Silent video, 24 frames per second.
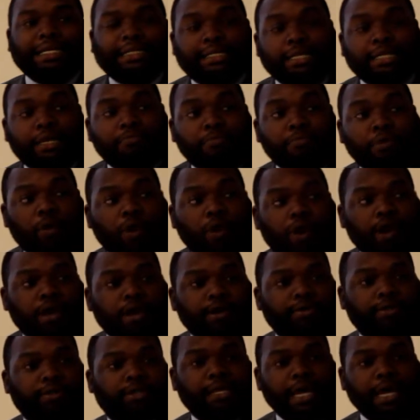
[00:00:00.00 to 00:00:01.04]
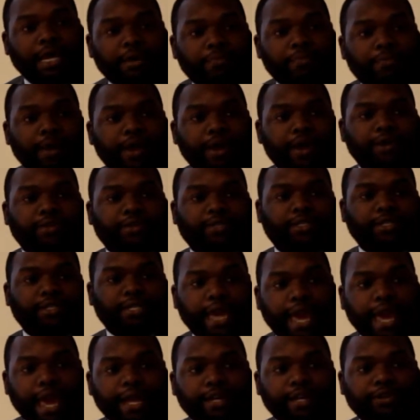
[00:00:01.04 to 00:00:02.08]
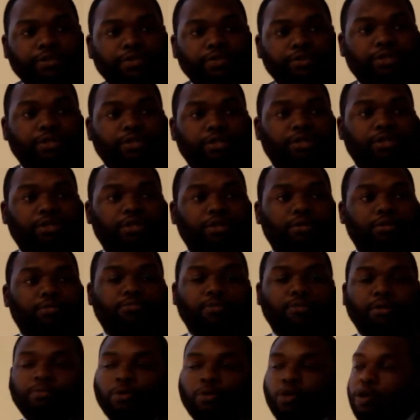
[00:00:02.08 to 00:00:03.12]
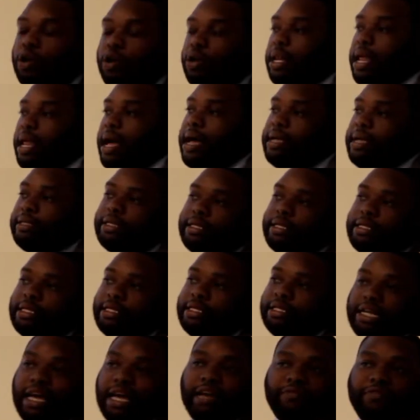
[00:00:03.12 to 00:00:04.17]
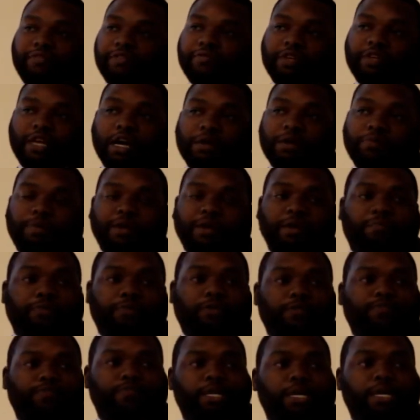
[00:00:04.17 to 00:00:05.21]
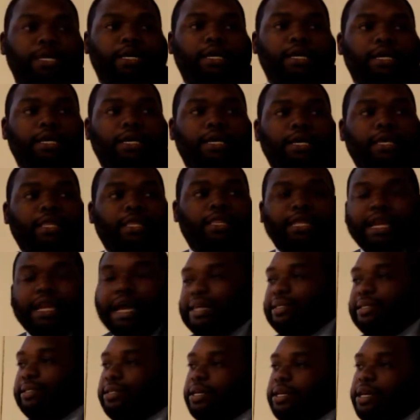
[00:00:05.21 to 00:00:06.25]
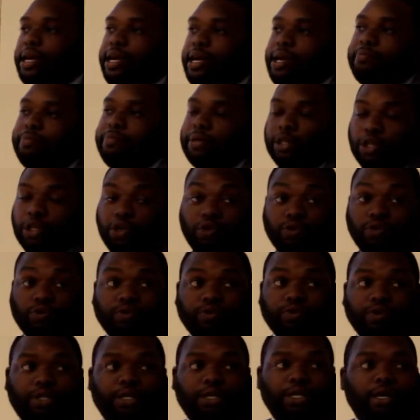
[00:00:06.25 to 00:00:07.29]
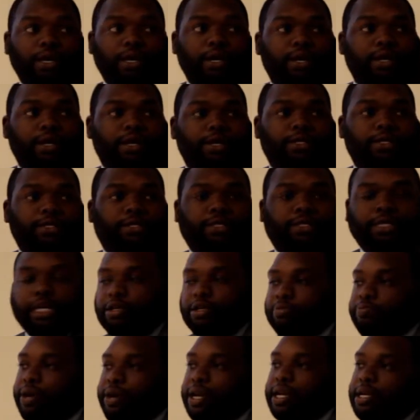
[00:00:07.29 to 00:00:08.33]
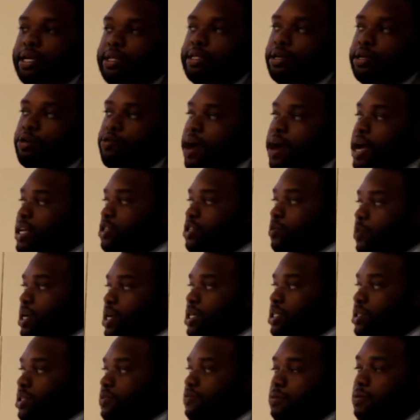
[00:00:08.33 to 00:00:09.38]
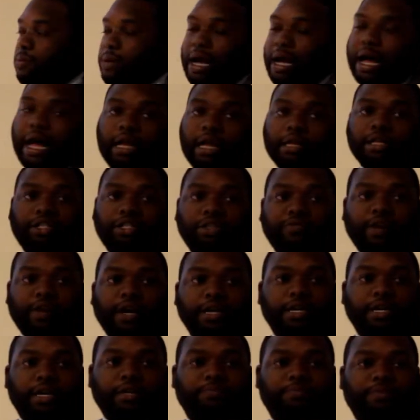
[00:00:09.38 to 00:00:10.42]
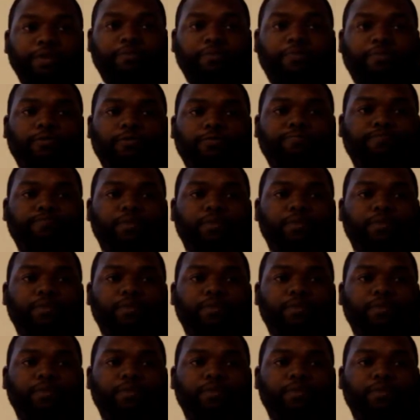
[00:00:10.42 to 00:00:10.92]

see more teddy bears and candles memorializing the death of young people than I see balloons celebrating the graduation from college of our young people.